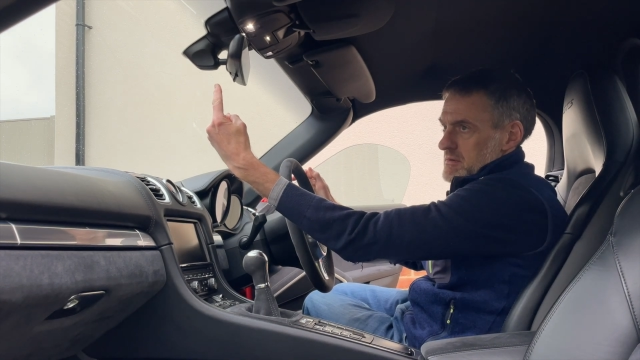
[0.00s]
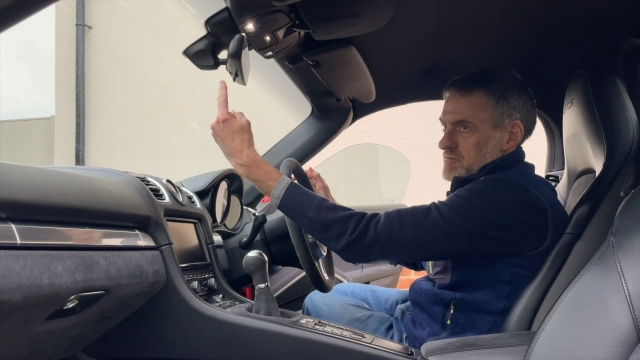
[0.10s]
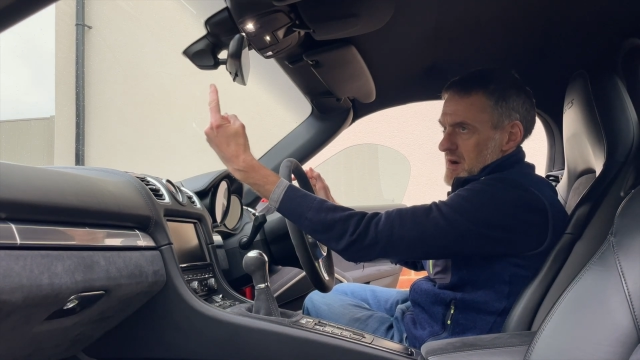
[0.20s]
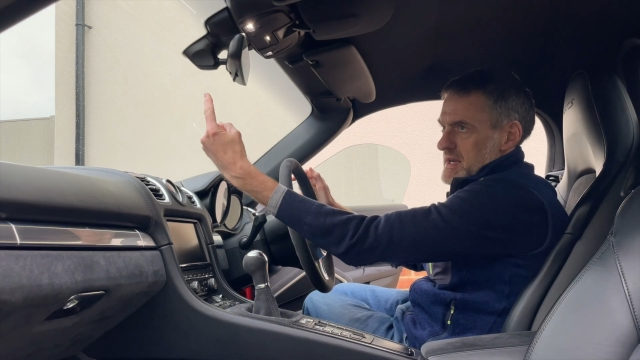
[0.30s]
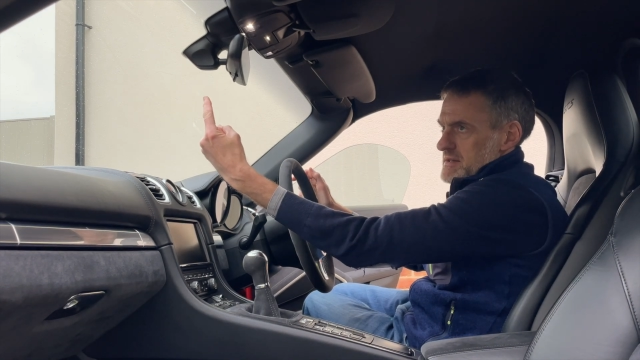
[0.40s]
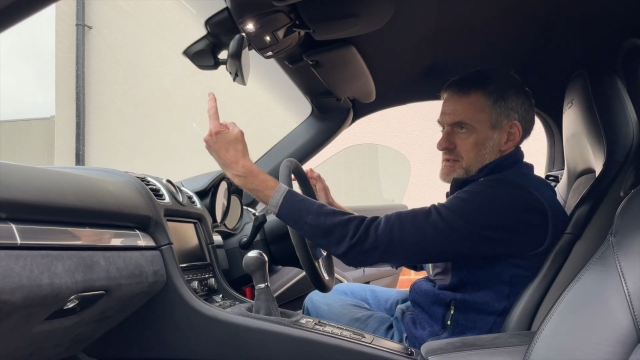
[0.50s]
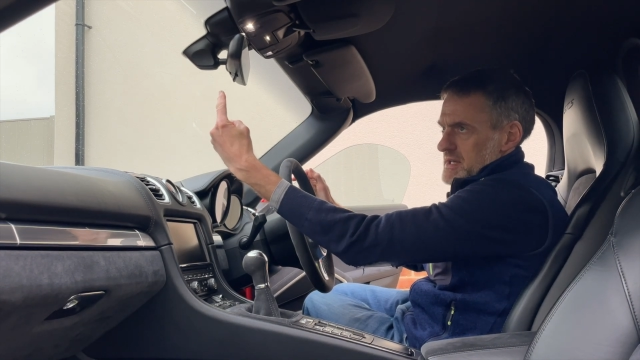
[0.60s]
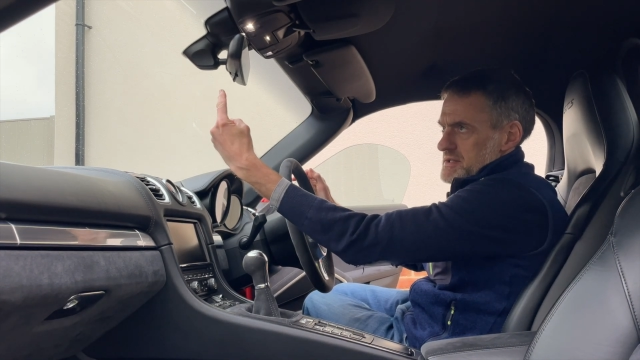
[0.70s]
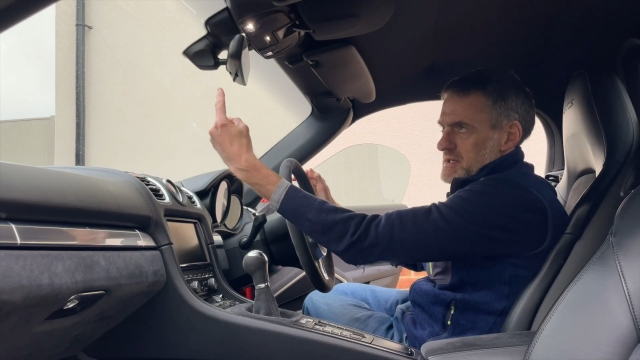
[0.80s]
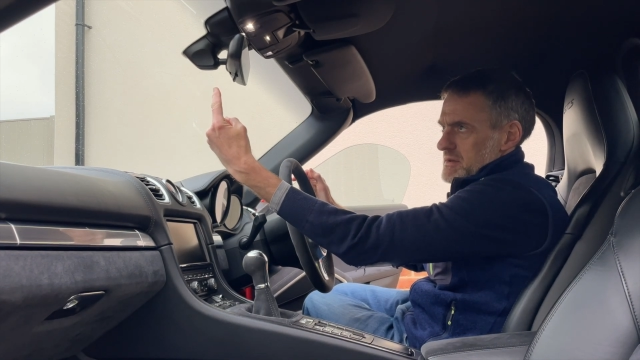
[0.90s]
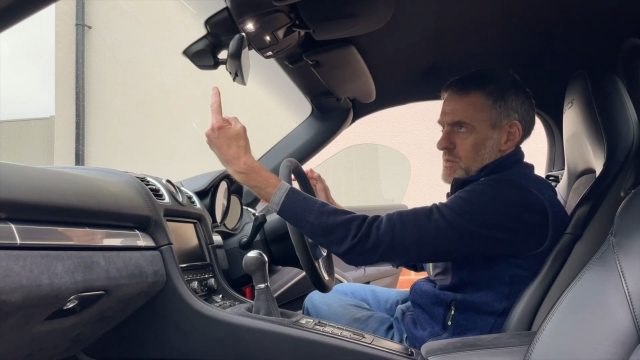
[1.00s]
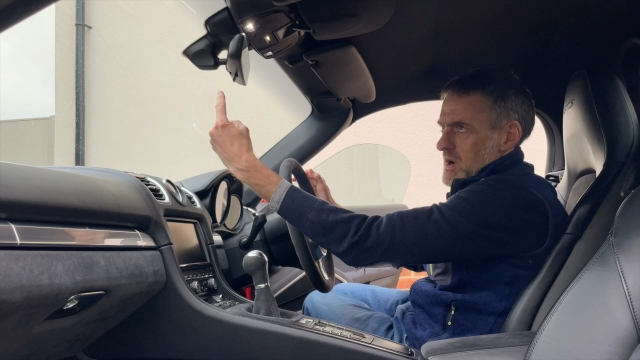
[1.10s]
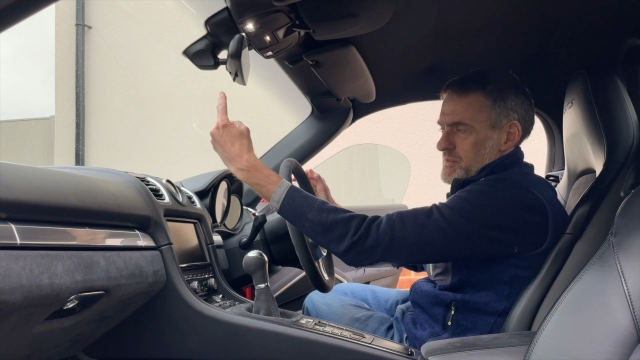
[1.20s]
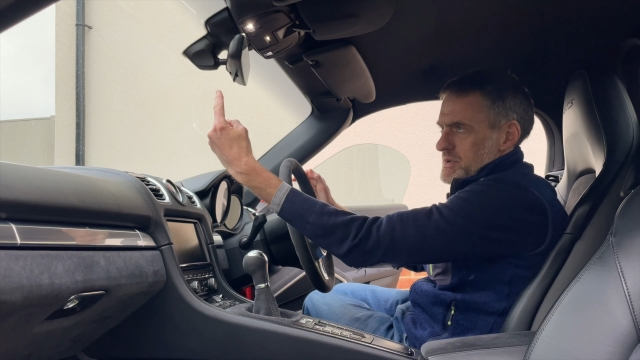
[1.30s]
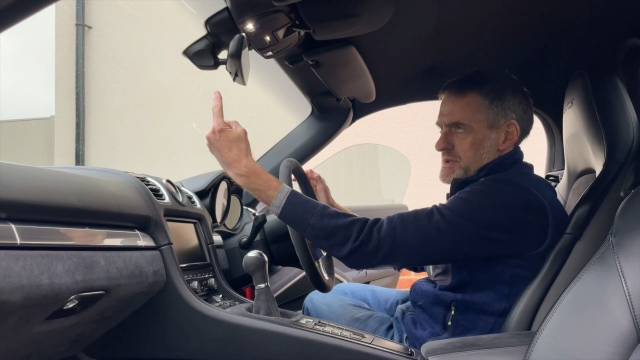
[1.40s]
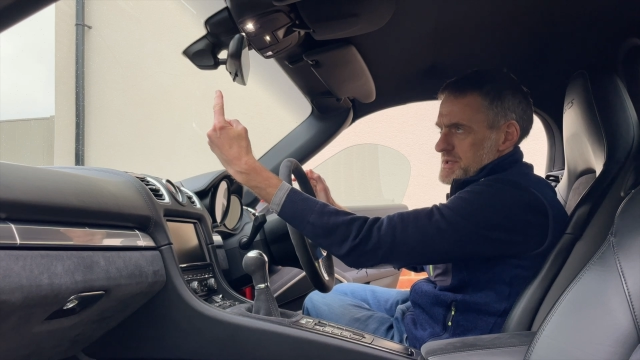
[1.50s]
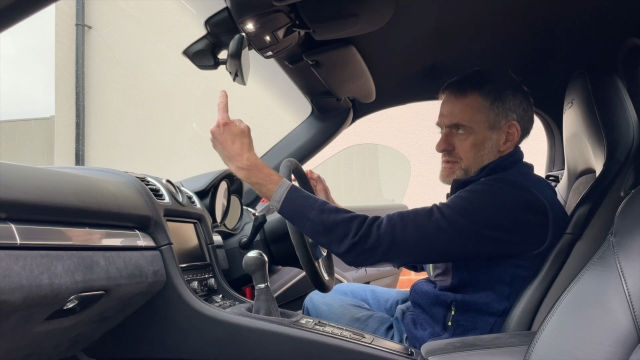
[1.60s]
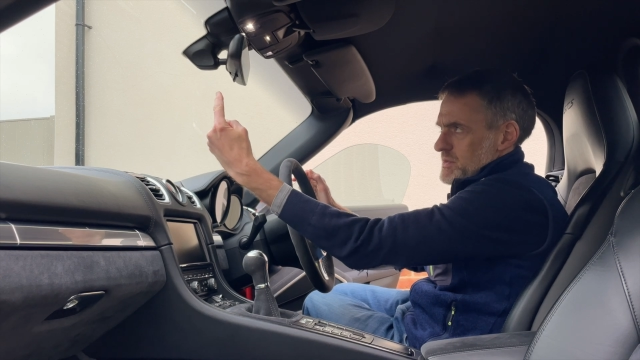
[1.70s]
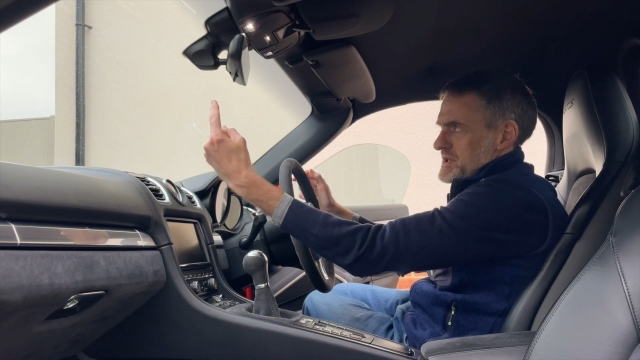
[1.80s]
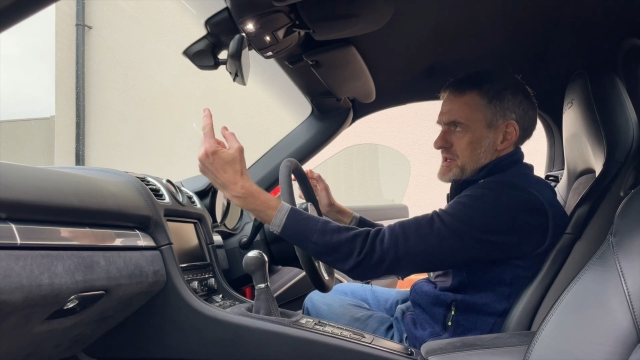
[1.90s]
rain sensing wipers,
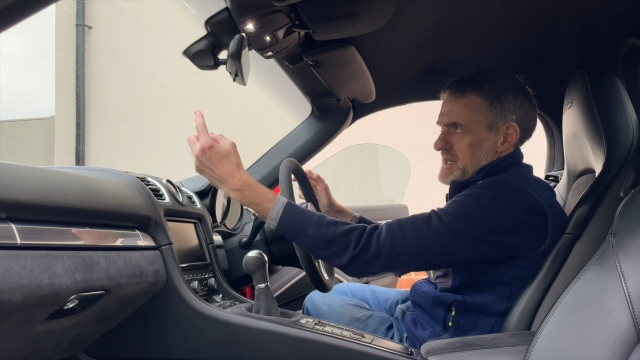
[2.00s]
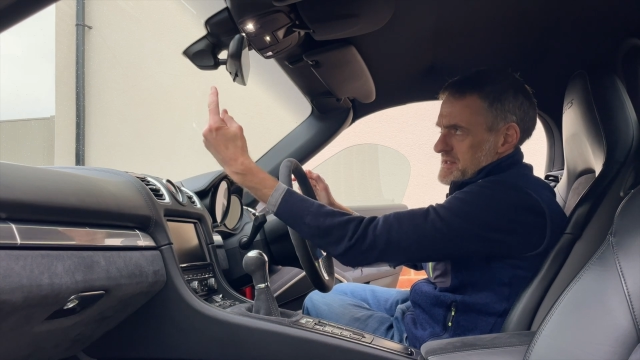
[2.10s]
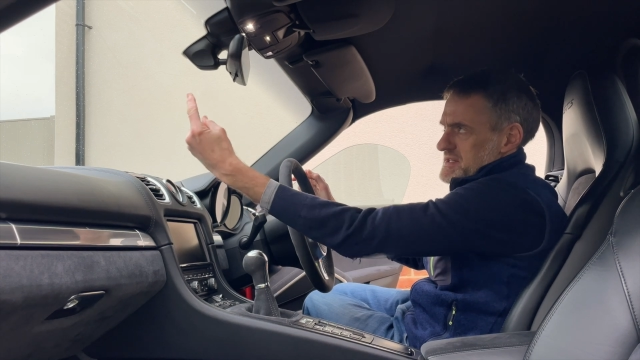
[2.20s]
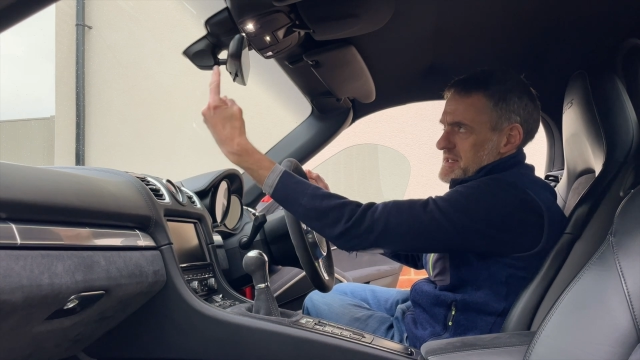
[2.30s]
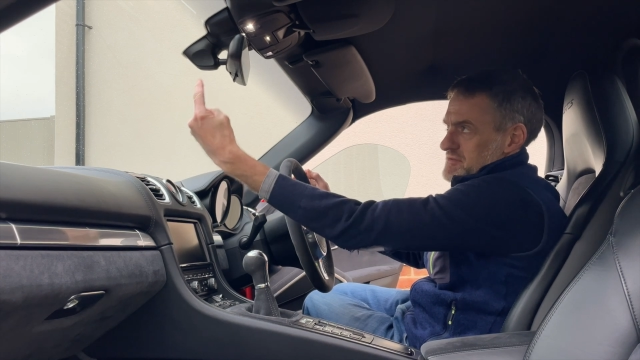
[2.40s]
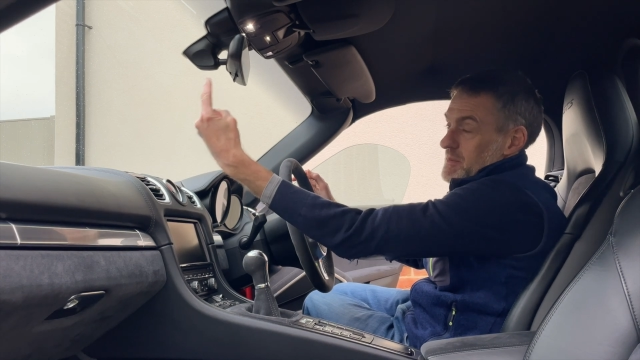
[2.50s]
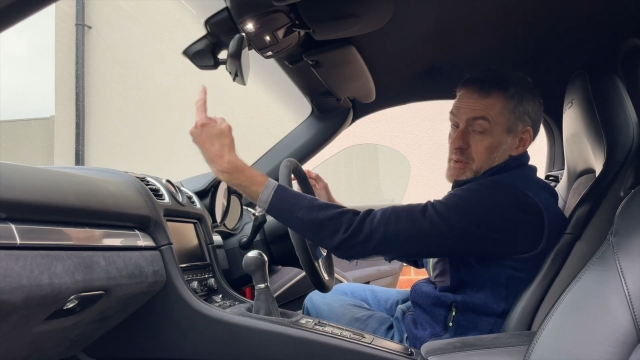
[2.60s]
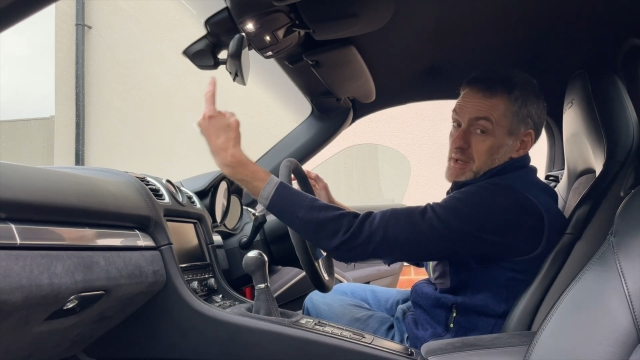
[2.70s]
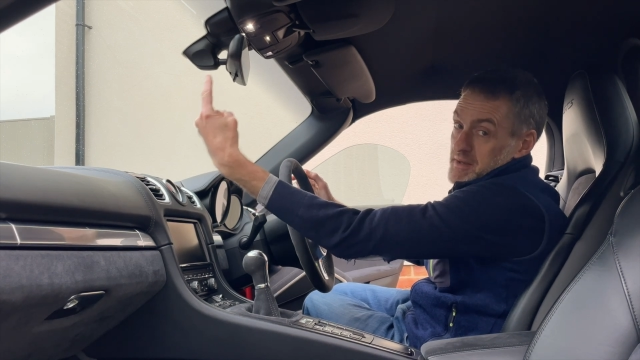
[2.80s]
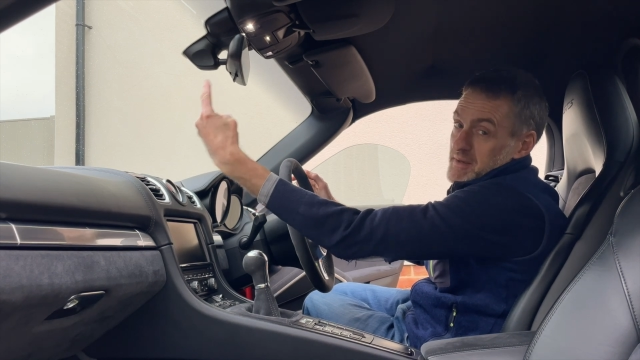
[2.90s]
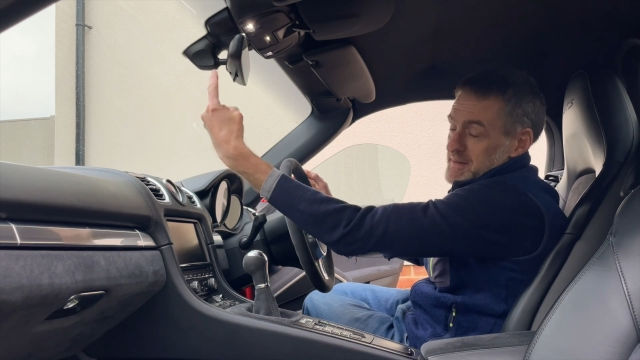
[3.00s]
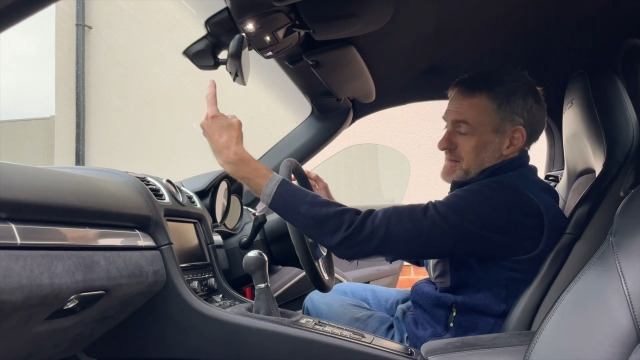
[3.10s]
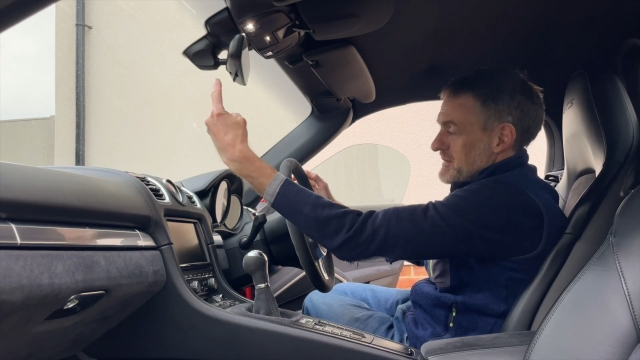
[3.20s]
which has a sensor up here